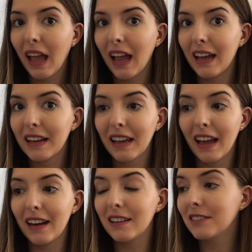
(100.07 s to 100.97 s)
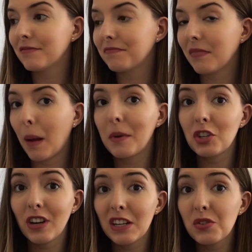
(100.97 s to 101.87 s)
And again, I'm
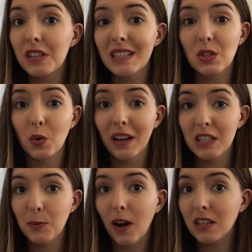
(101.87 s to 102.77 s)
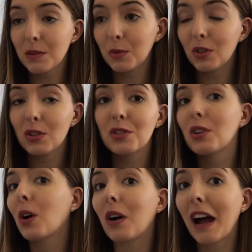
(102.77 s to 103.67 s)
gonna try to do this as quick as possible.
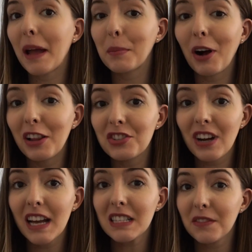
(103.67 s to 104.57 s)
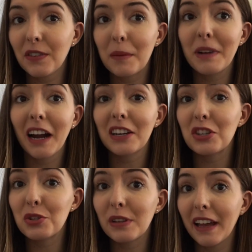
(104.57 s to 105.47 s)
So I apologize if I'm not
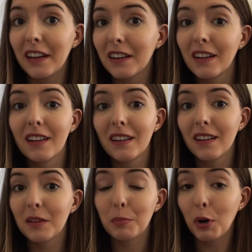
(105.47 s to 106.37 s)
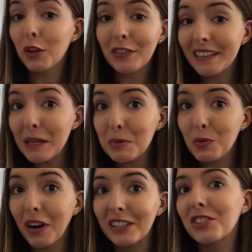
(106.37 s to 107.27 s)
gonna do like perfect lip
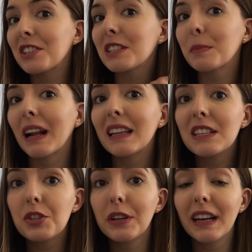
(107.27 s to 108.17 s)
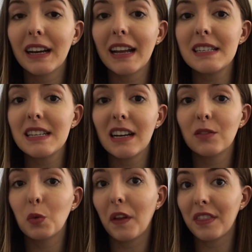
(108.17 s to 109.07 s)
swatches, but at least you get an idea
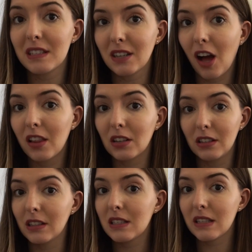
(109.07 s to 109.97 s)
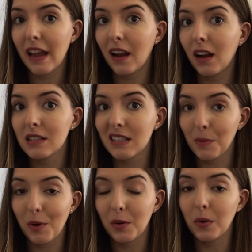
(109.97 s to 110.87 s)
of what this color looks like on
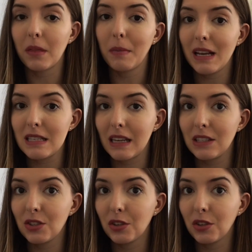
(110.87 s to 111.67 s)
someone with my skin